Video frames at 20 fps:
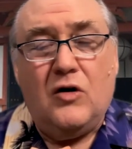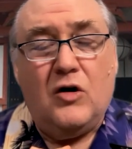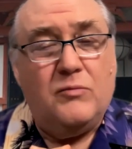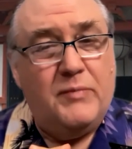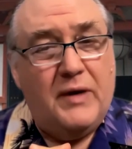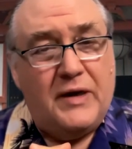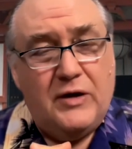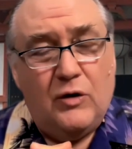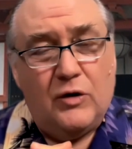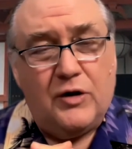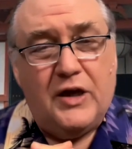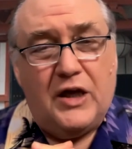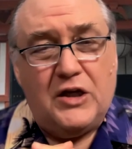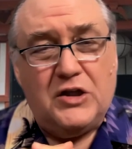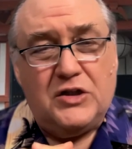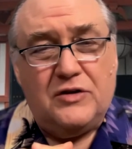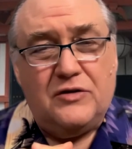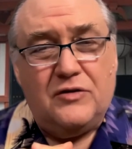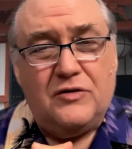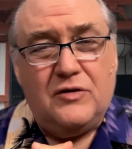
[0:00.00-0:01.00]
on many
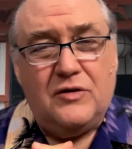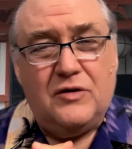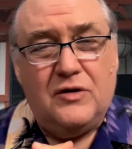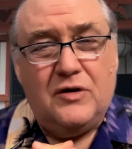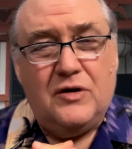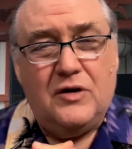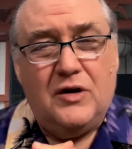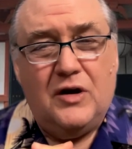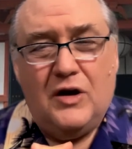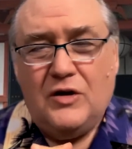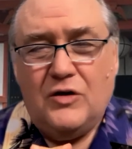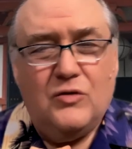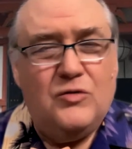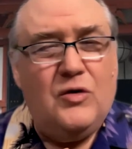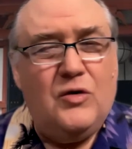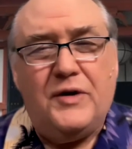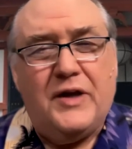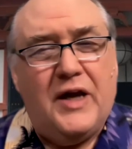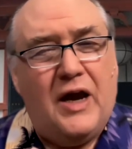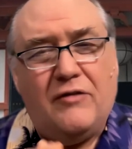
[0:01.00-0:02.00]
occasions, you
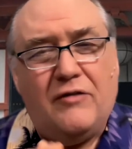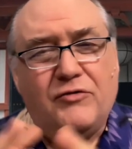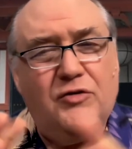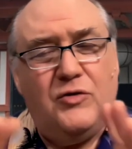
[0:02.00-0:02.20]
don't have